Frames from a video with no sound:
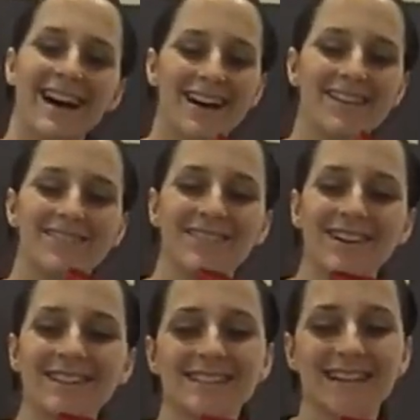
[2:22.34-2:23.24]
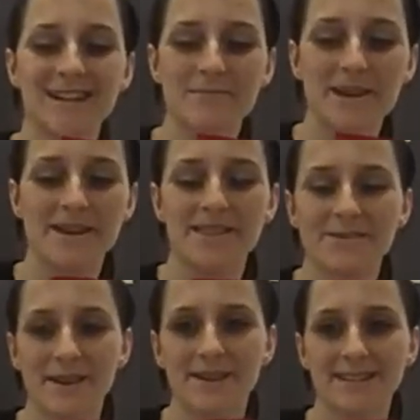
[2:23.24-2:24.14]
um, those are gonna be the
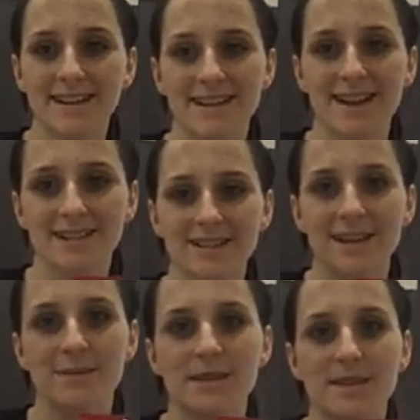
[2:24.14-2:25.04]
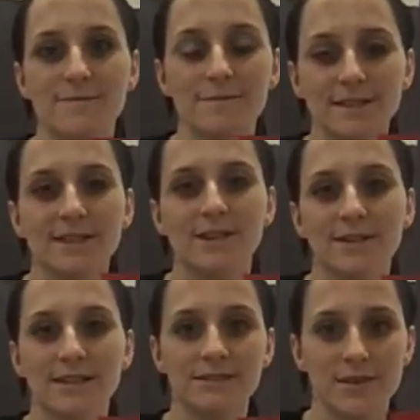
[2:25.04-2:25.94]
ones that are actually gonna be the physical
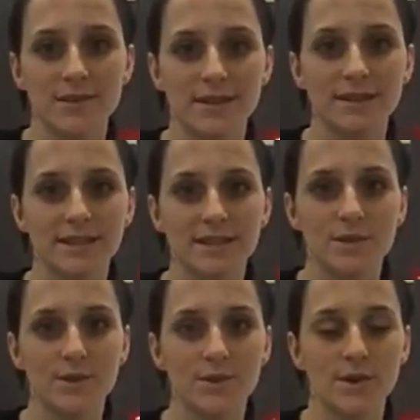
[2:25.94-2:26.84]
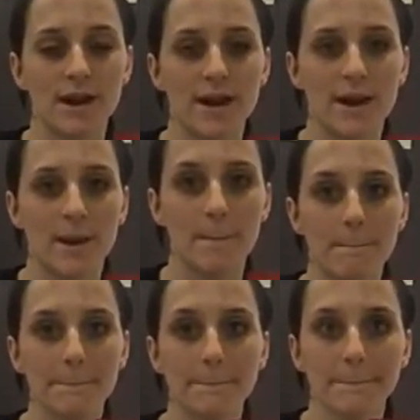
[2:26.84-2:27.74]
exfoliants in your
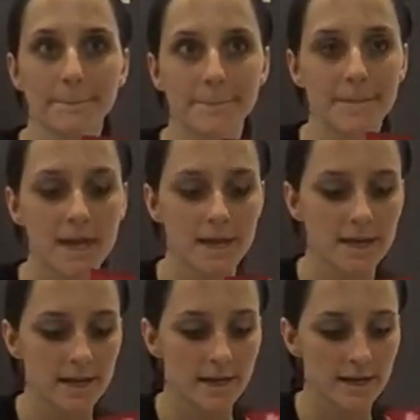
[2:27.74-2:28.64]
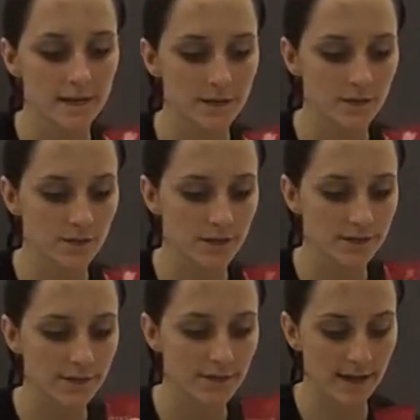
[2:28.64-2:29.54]
um, and your
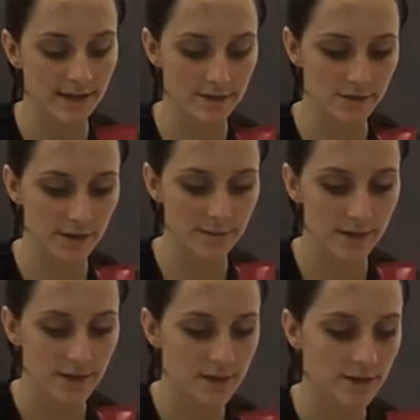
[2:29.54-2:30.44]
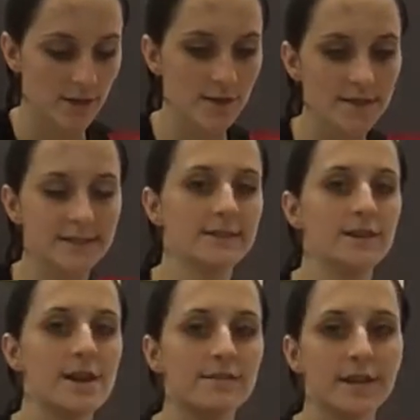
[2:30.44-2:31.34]
exfoliating scrub. So this is
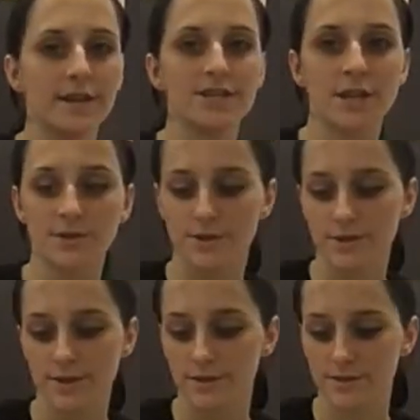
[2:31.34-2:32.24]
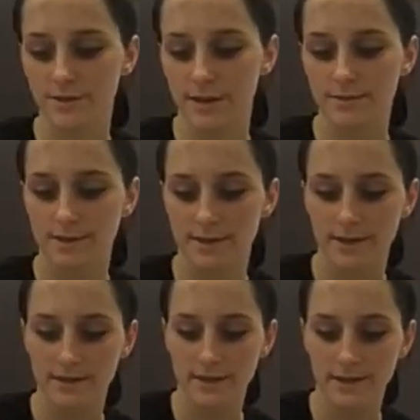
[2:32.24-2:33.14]
kind of like a gel to oil scrub. So
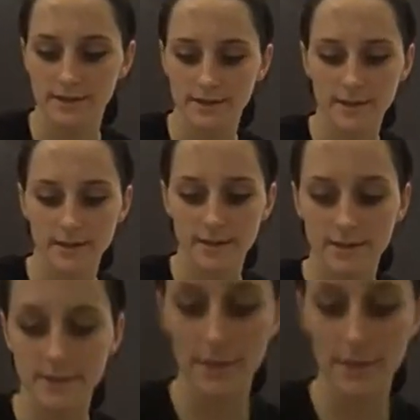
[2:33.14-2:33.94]
let's get started so